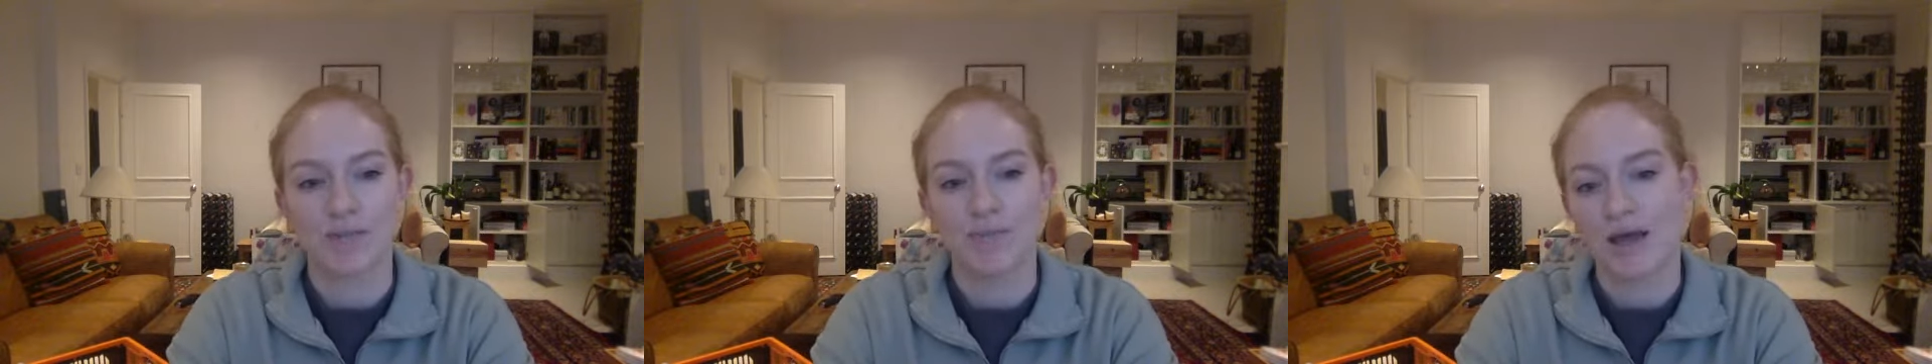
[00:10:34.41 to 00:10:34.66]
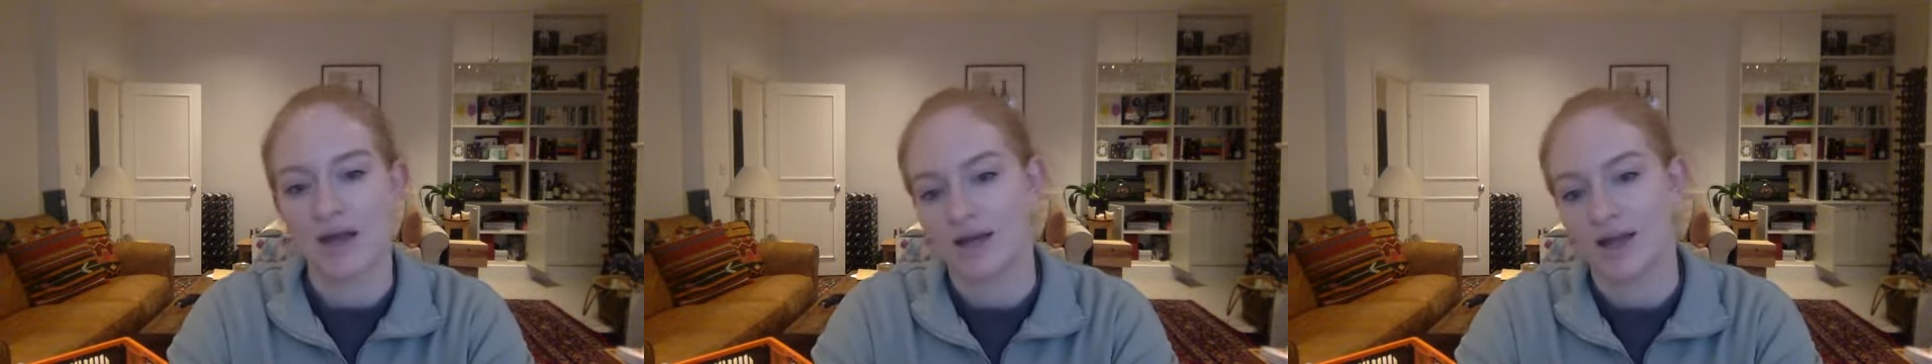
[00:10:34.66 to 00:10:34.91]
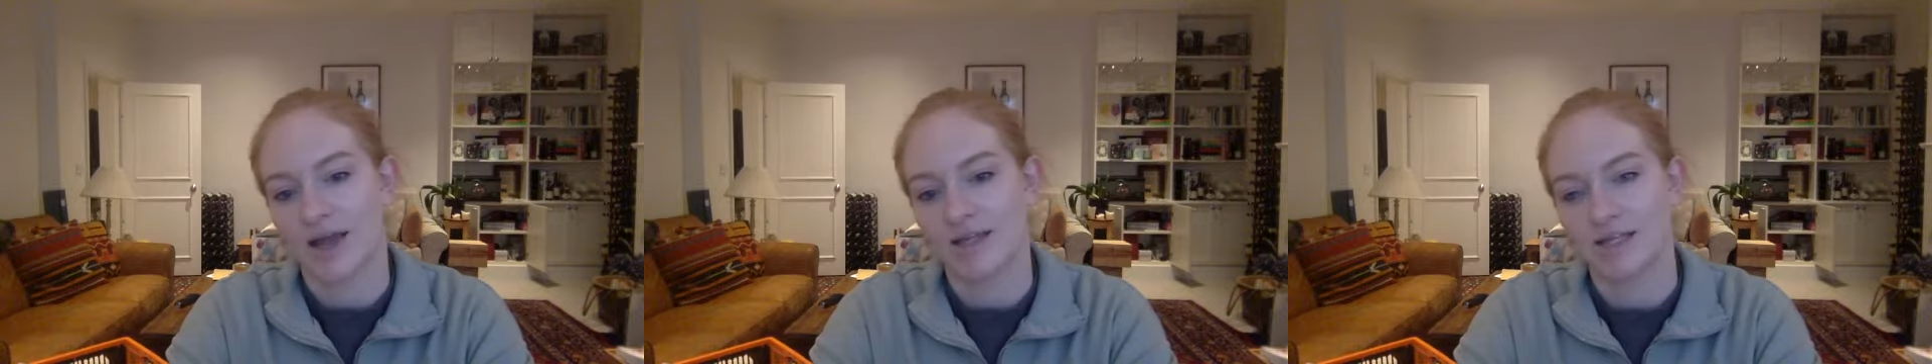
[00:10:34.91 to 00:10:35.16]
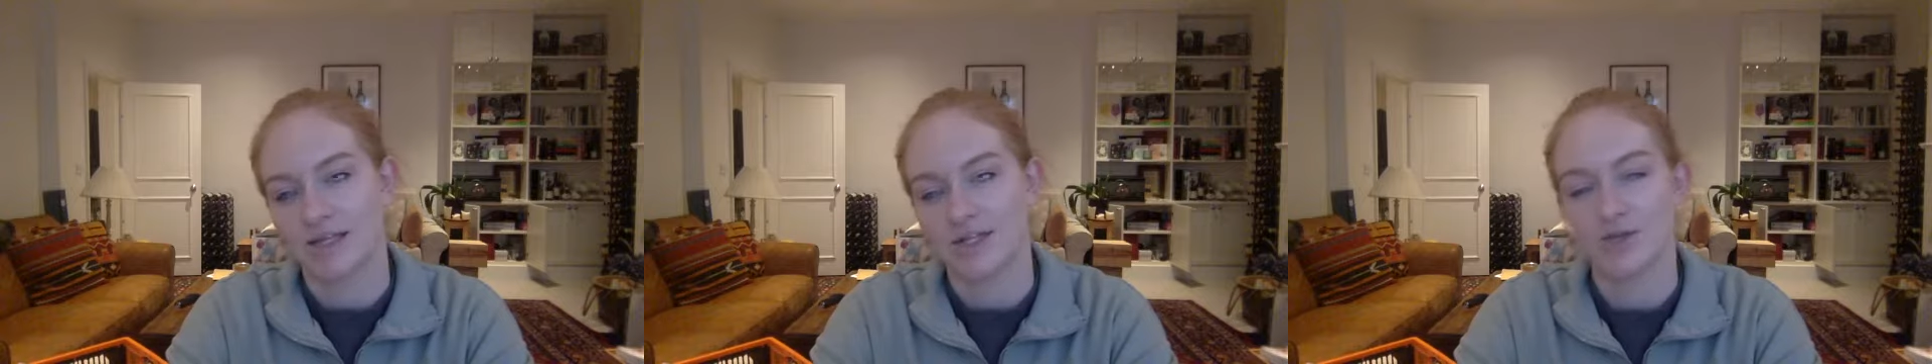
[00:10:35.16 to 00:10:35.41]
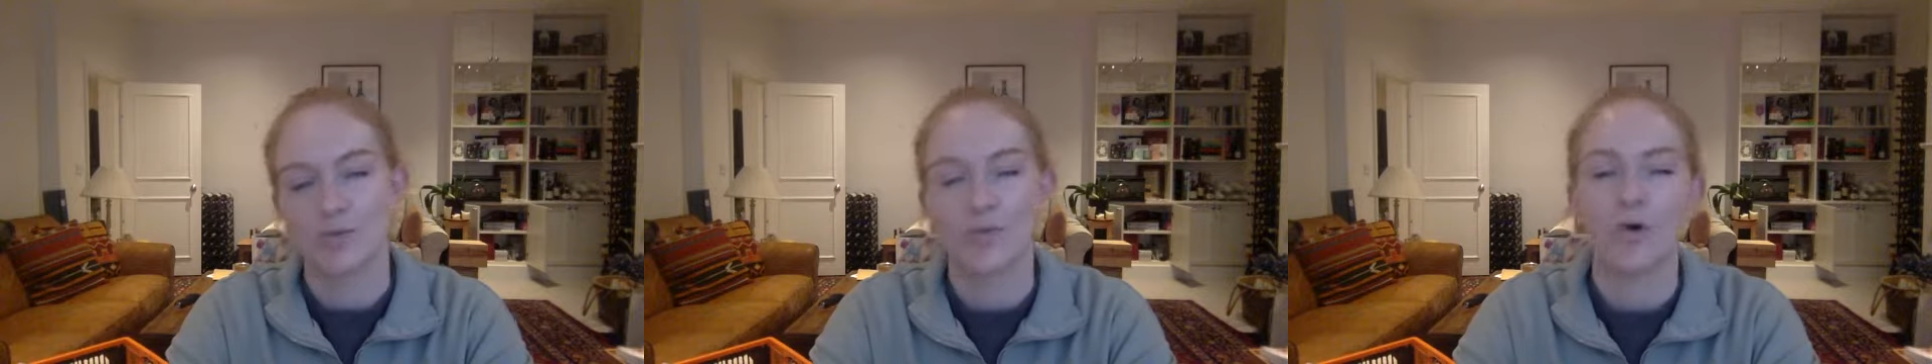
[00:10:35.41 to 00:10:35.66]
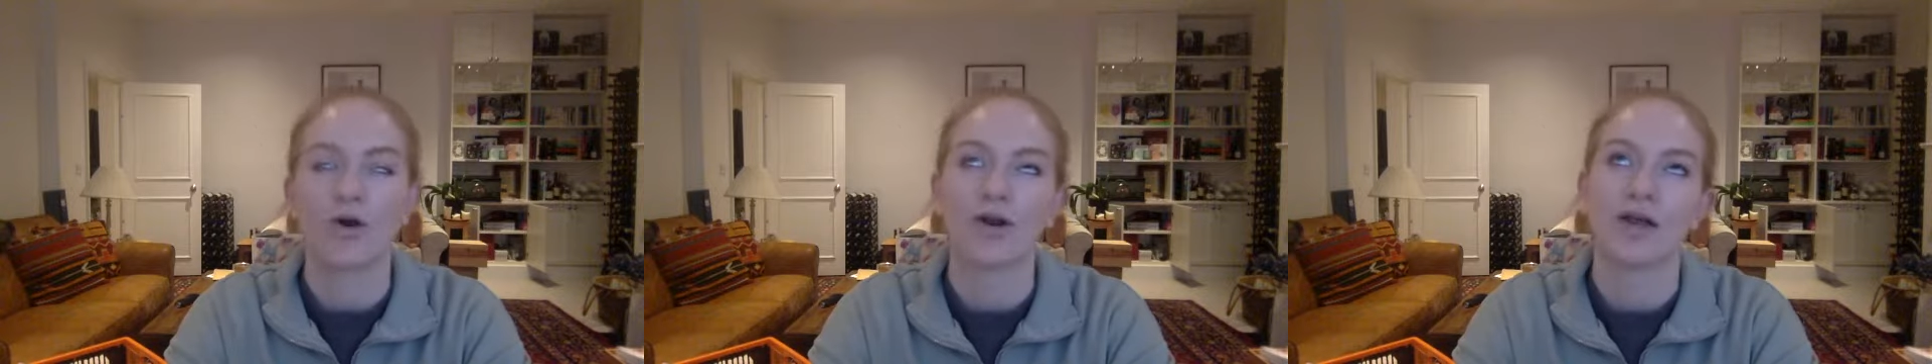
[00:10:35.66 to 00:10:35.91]
medicated to
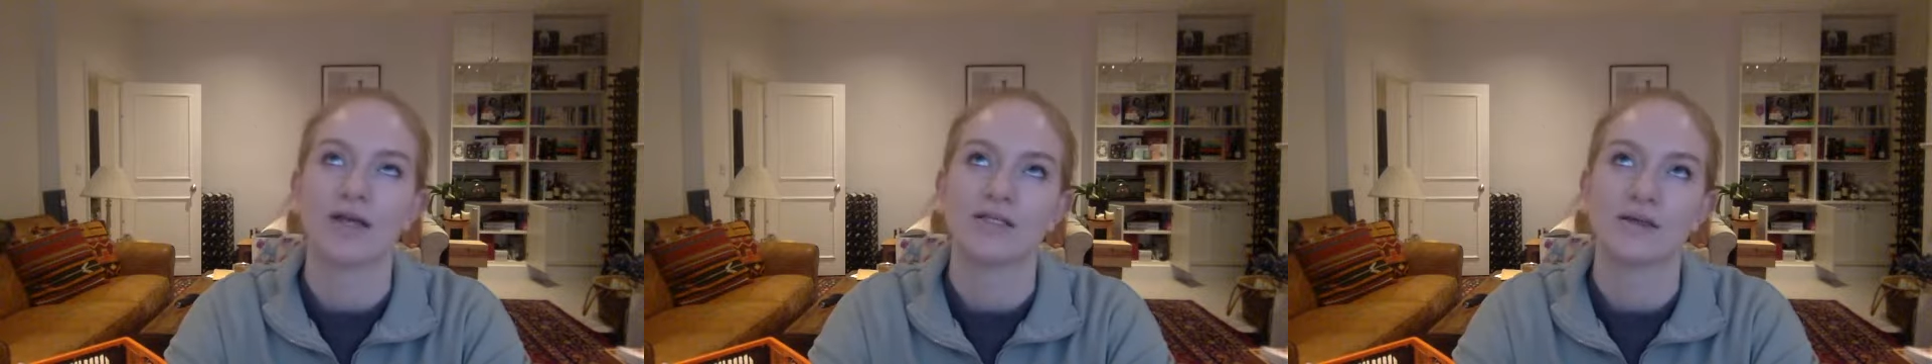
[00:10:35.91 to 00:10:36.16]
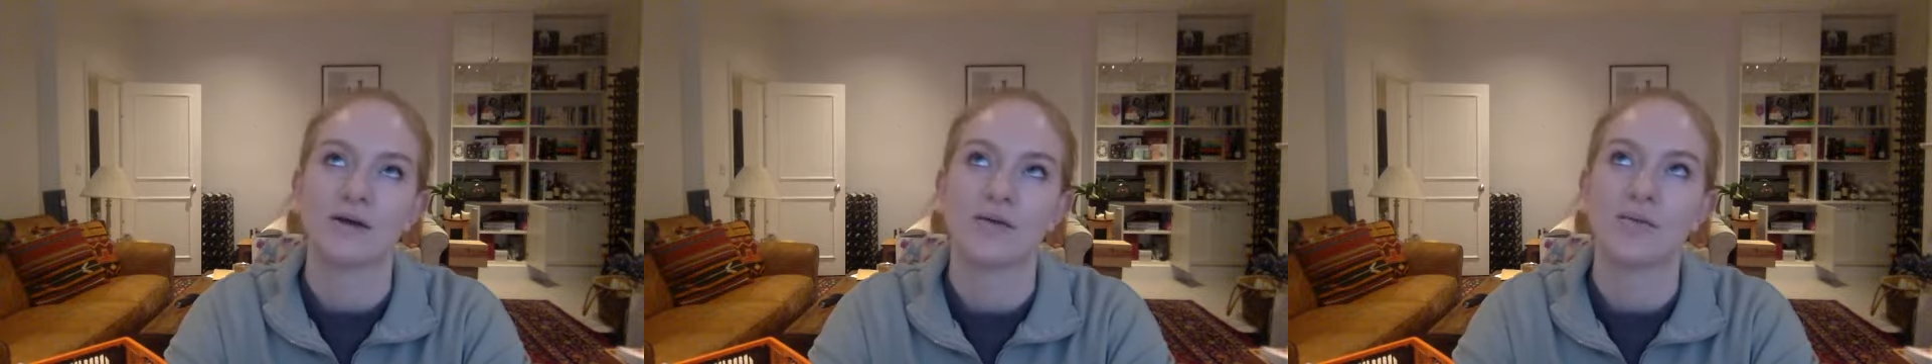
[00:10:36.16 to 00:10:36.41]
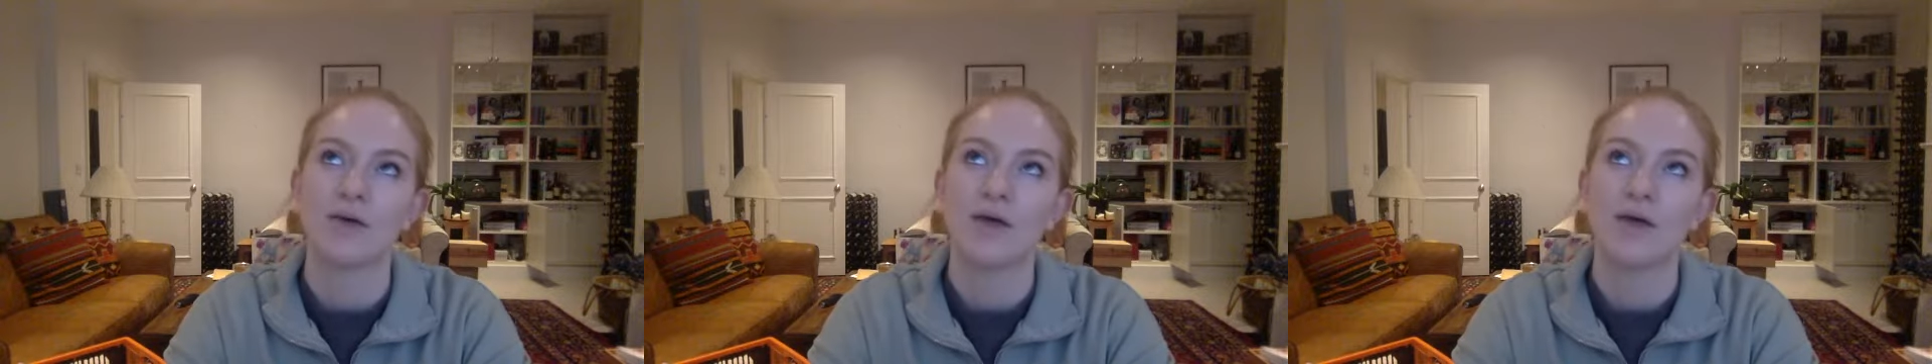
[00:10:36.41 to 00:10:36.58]
what is a